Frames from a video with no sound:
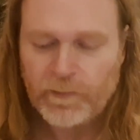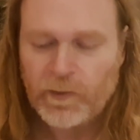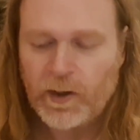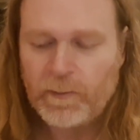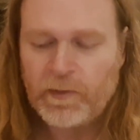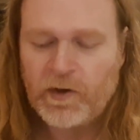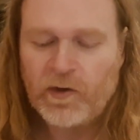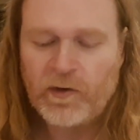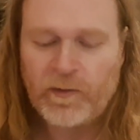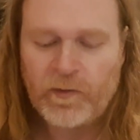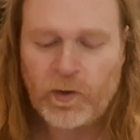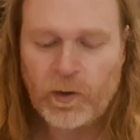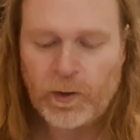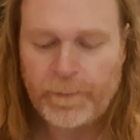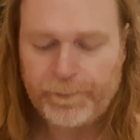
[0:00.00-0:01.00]
Like, because
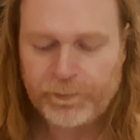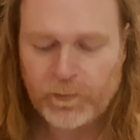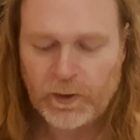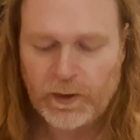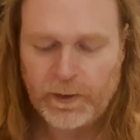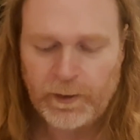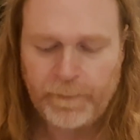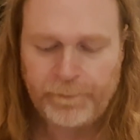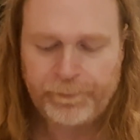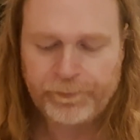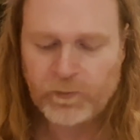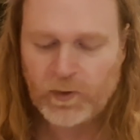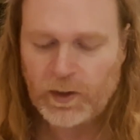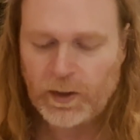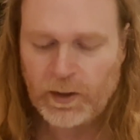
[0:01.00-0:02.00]
I've got,
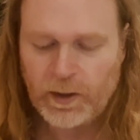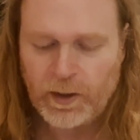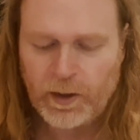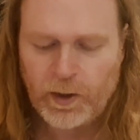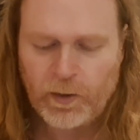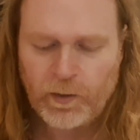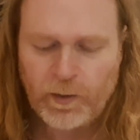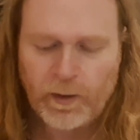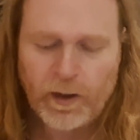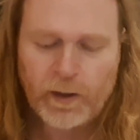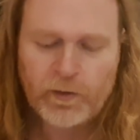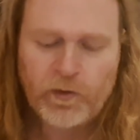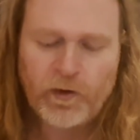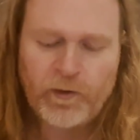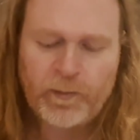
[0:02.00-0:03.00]
you know,
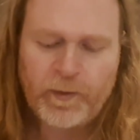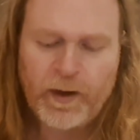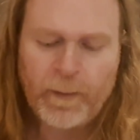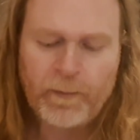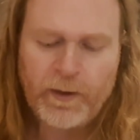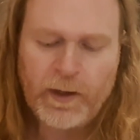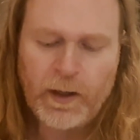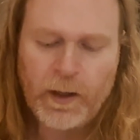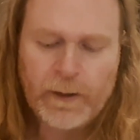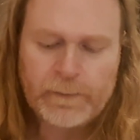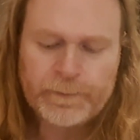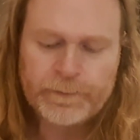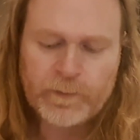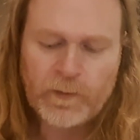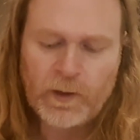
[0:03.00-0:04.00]
I crisped up
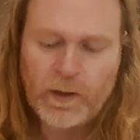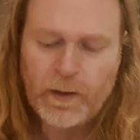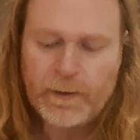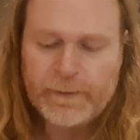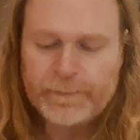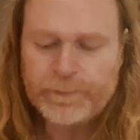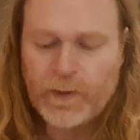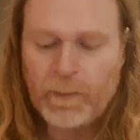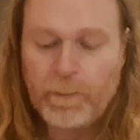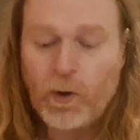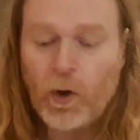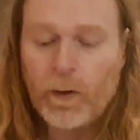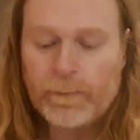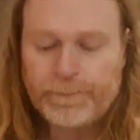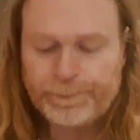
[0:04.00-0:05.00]
the
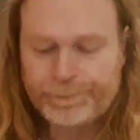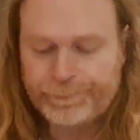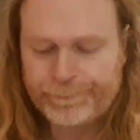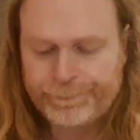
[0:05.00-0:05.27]
bottom.